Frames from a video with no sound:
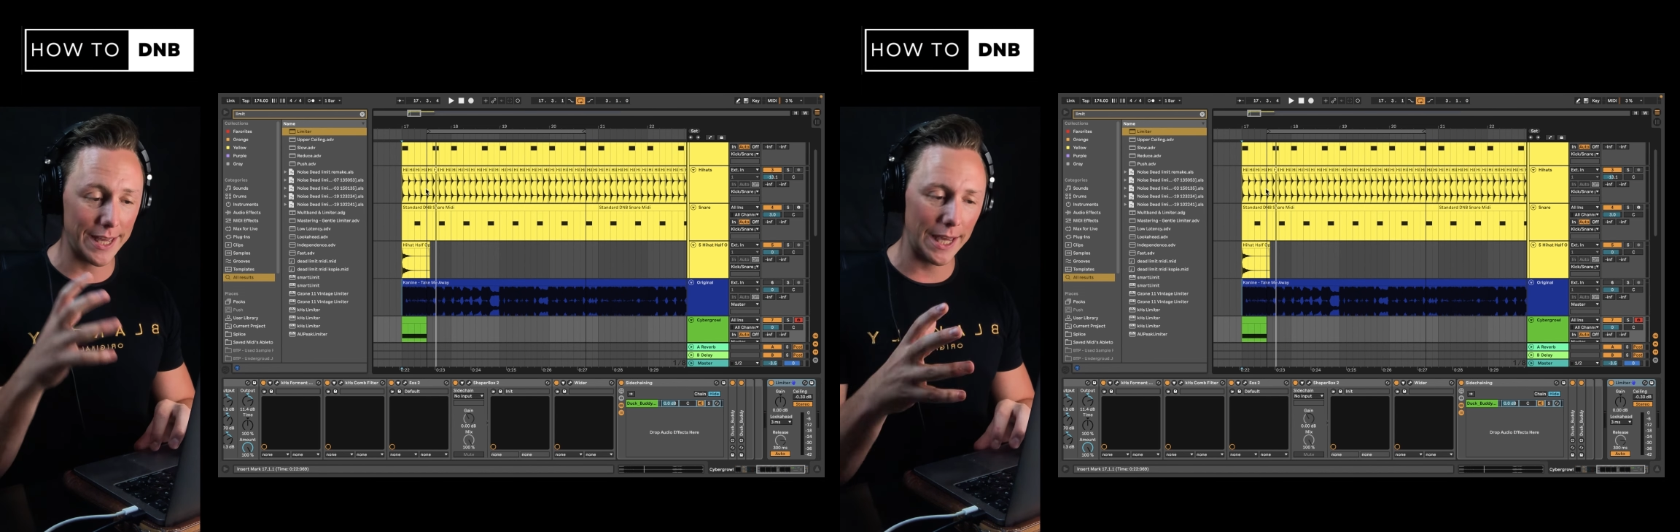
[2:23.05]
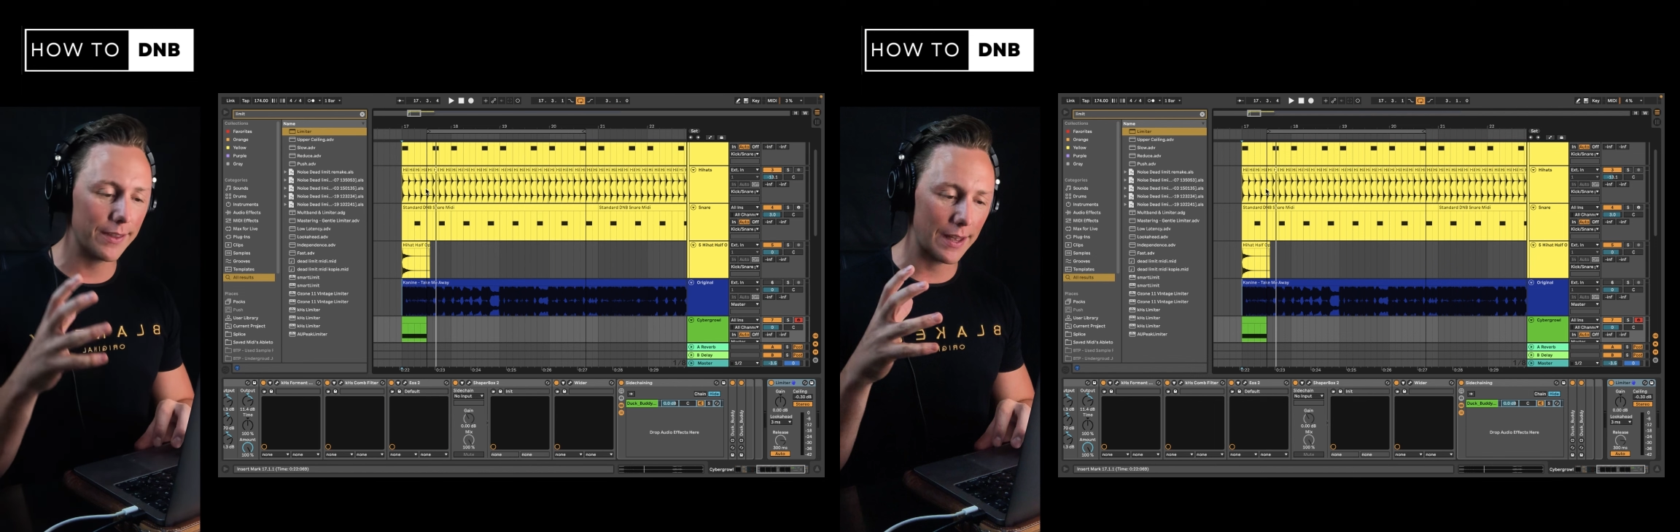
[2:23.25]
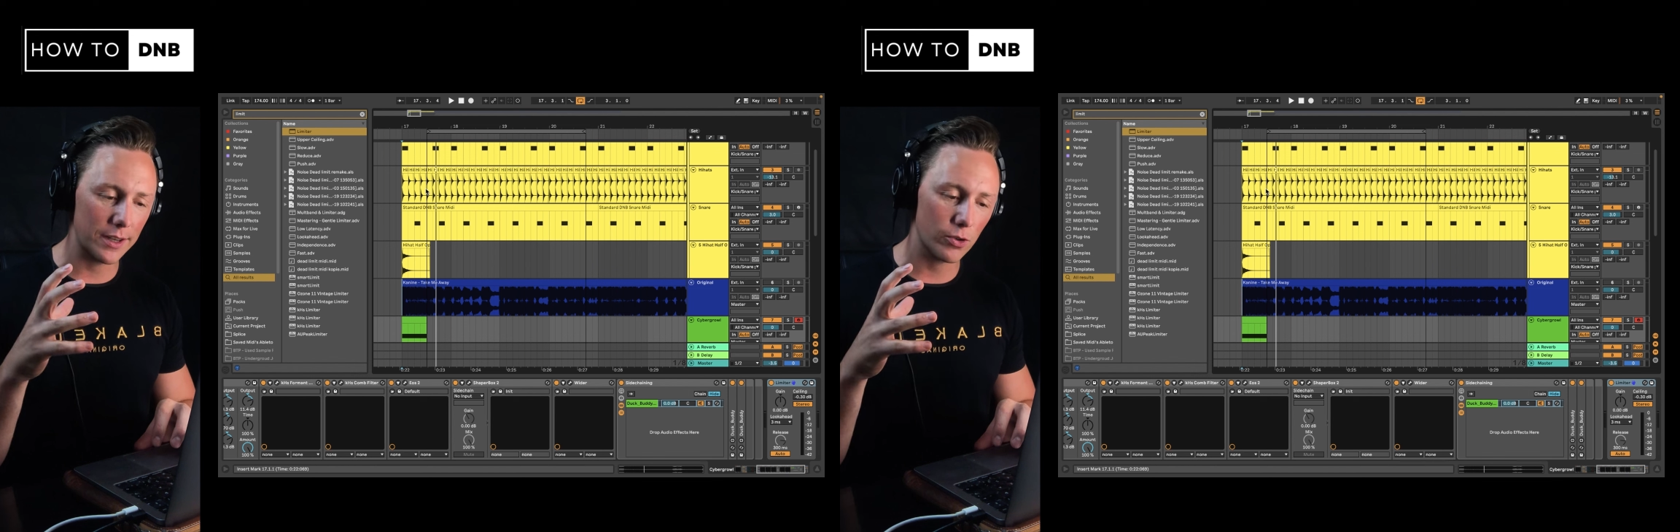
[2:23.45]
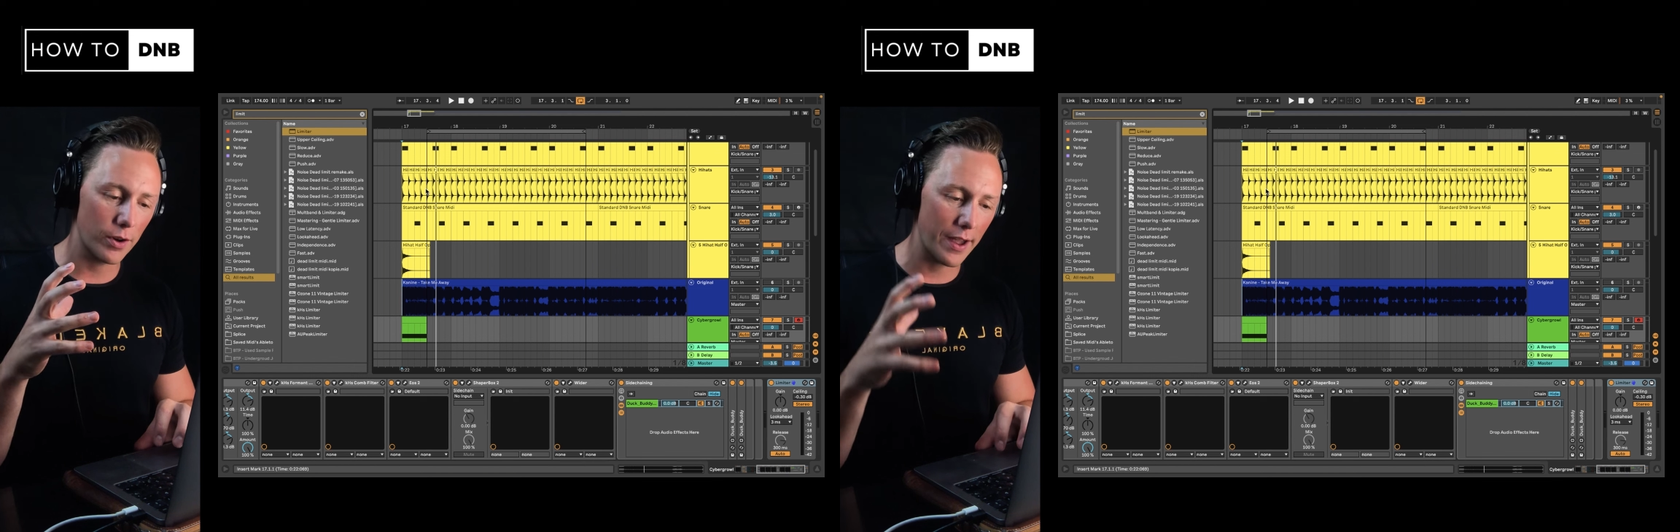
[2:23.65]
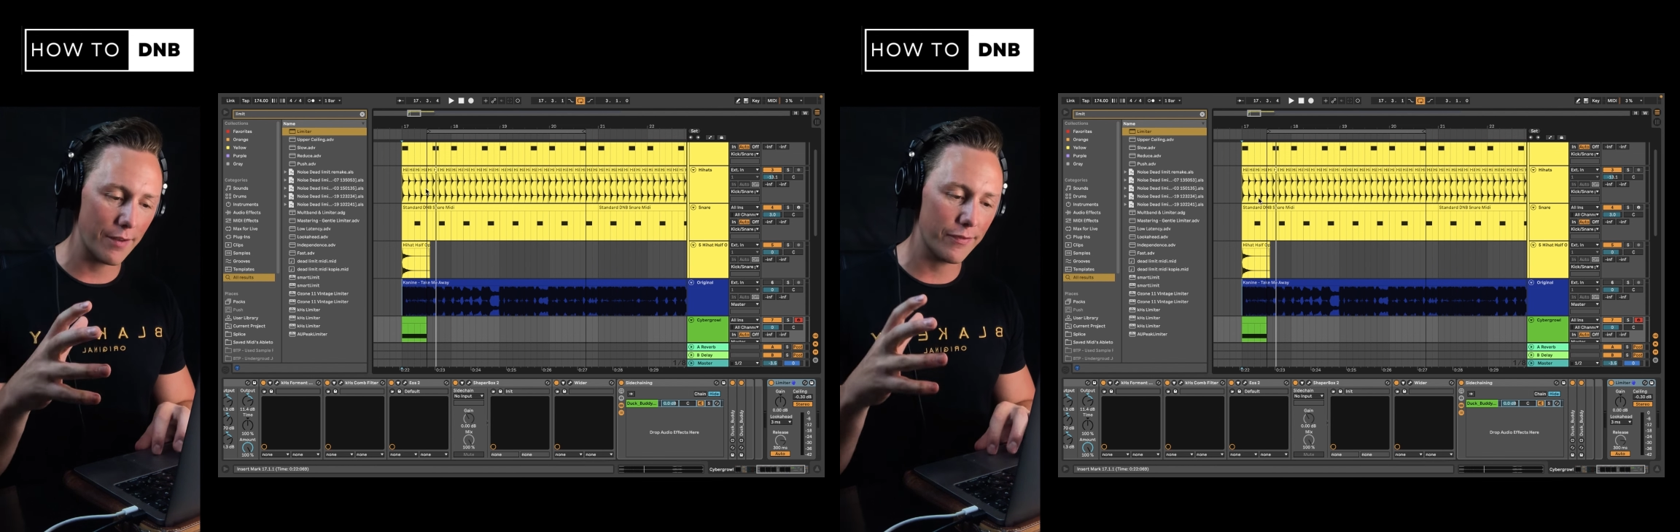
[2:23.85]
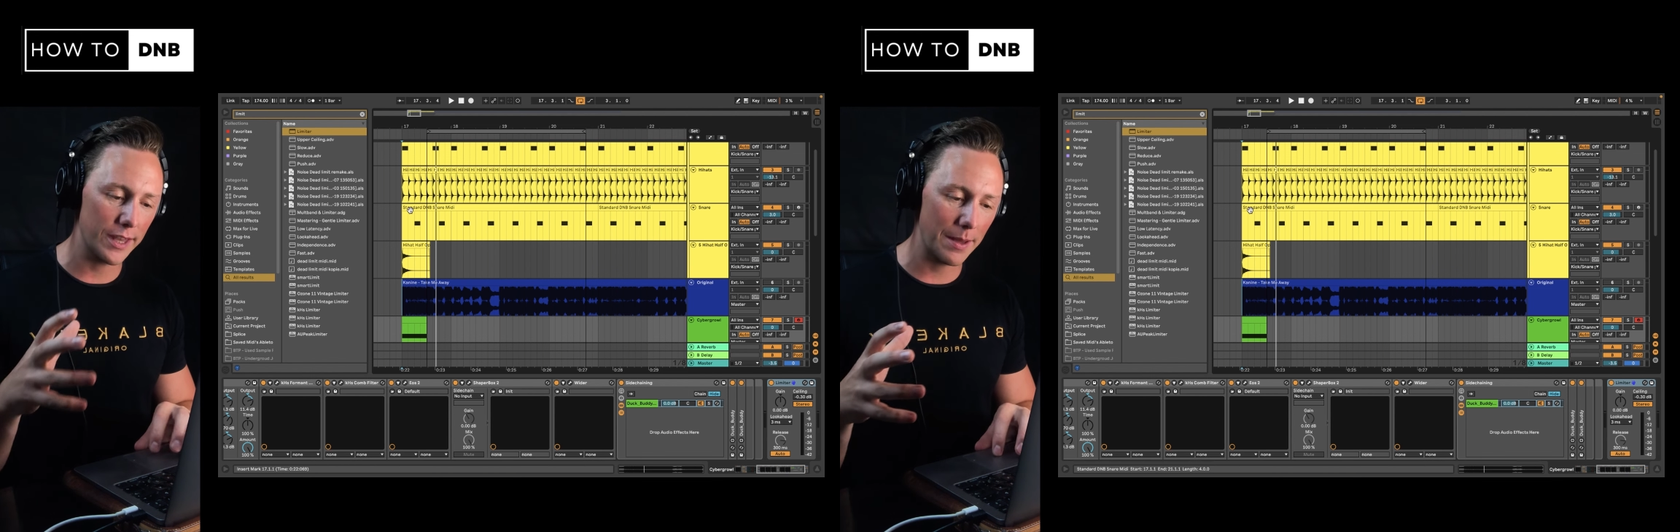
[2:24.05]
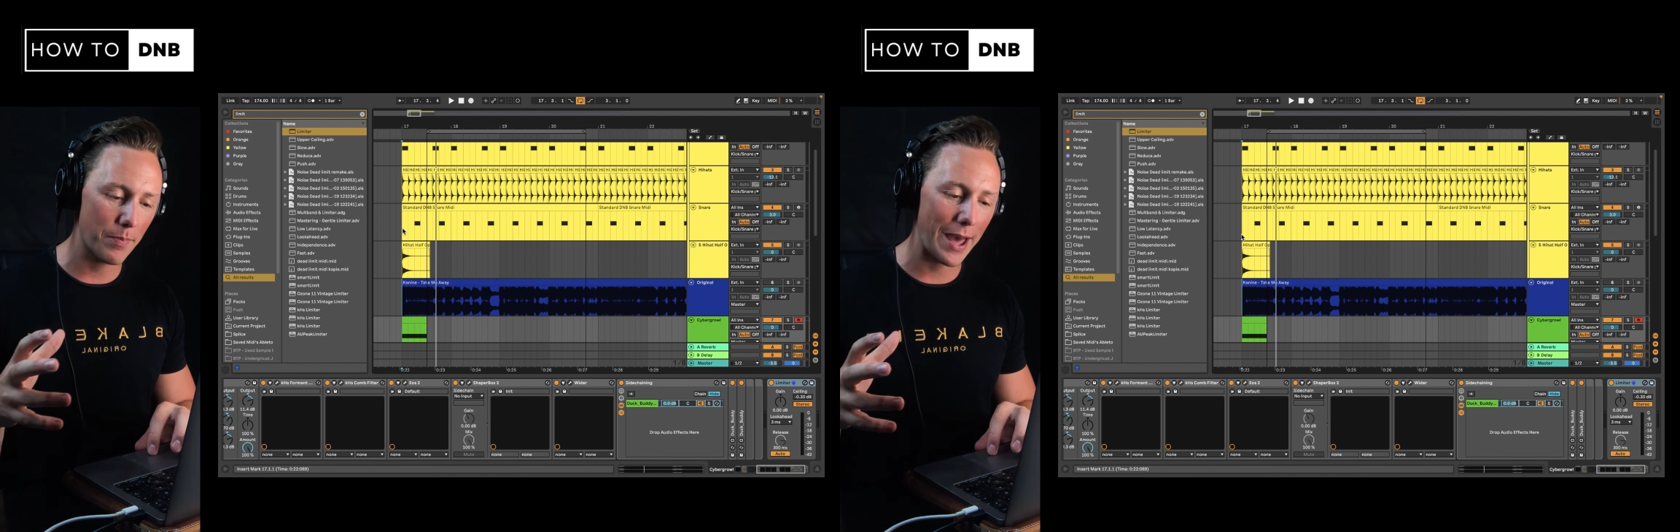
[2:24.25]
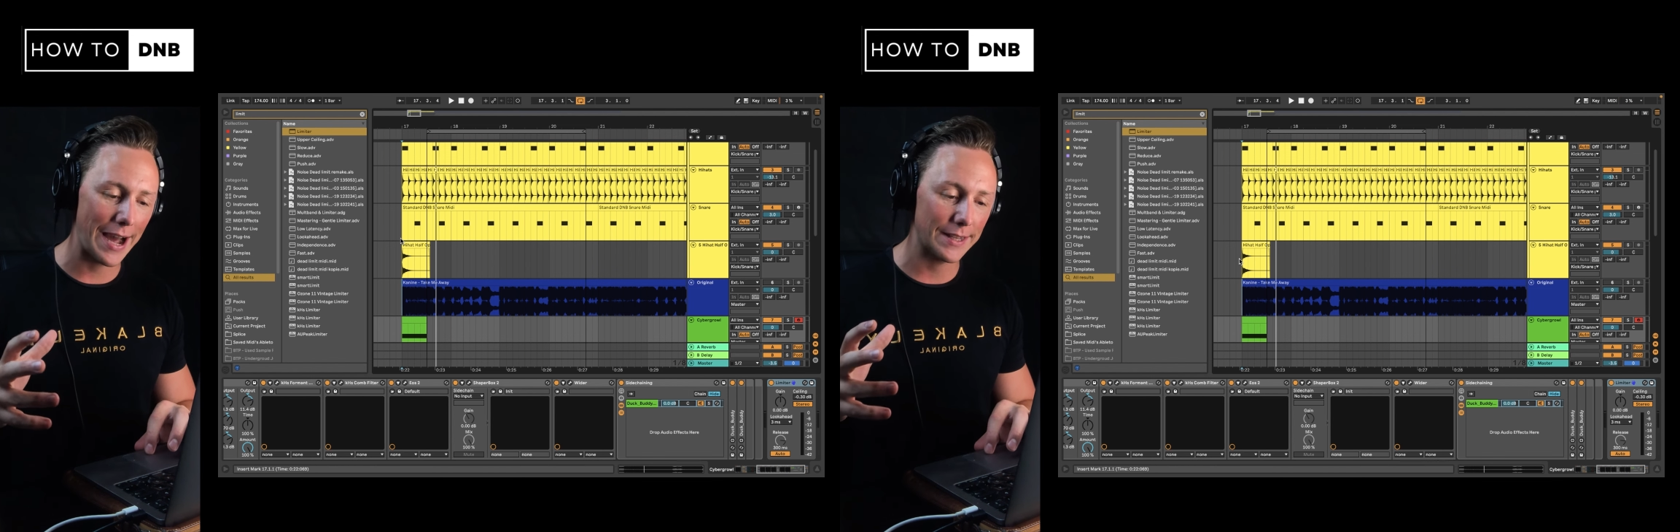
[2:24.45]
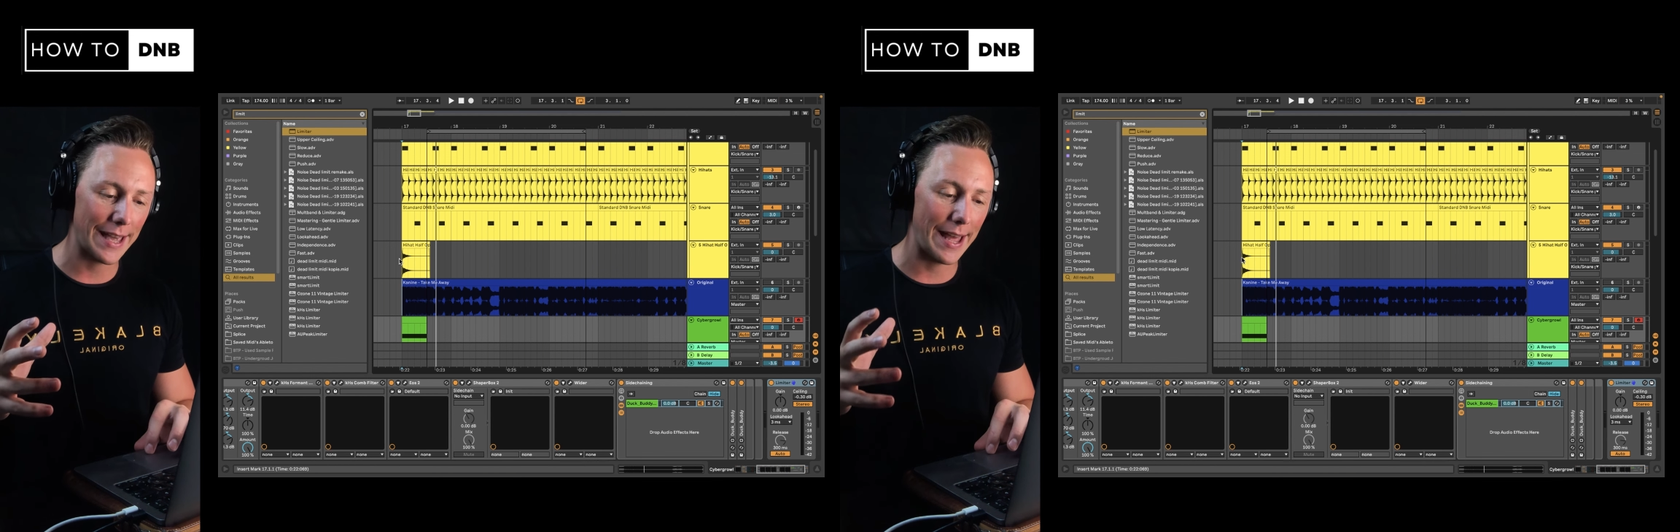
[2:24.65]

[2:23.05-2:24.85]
kick that is sort of there for the impact